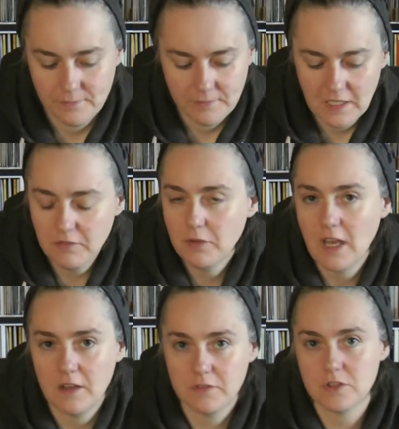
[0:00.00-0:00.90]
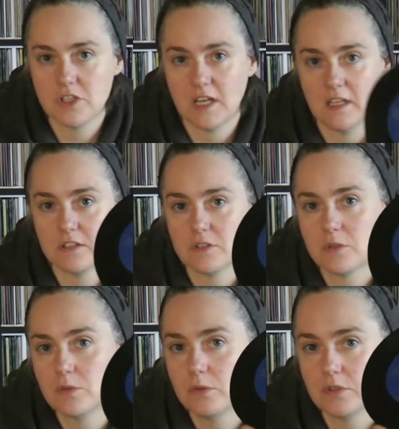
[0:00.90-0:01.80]
If you have the chance
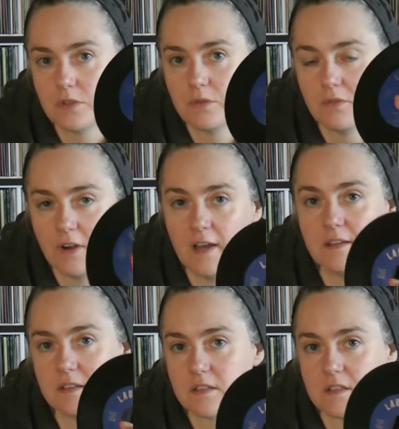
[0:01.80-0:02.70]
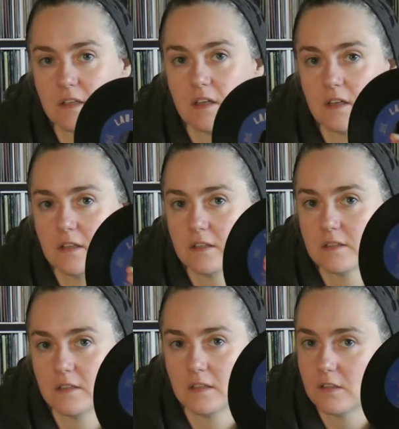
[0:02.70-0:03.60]
to find the
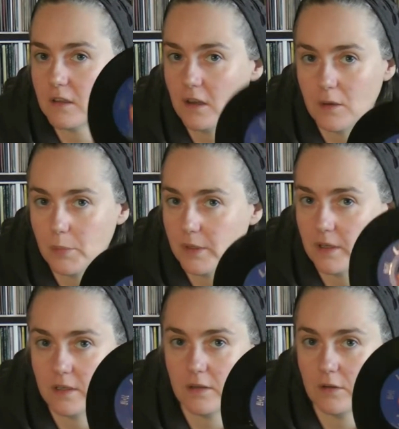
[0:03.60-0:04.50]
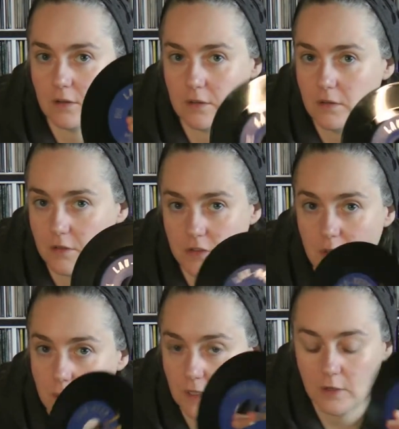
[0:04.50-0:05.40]
singles in the dollar bin or
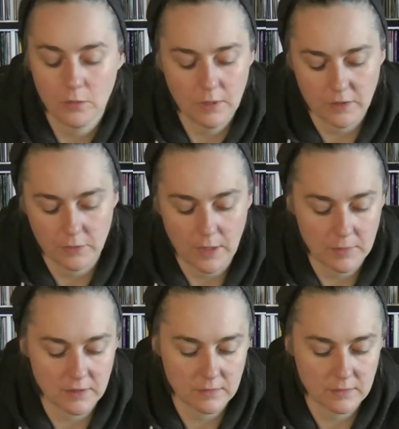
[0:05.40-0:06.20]
somewhere, go and grab it.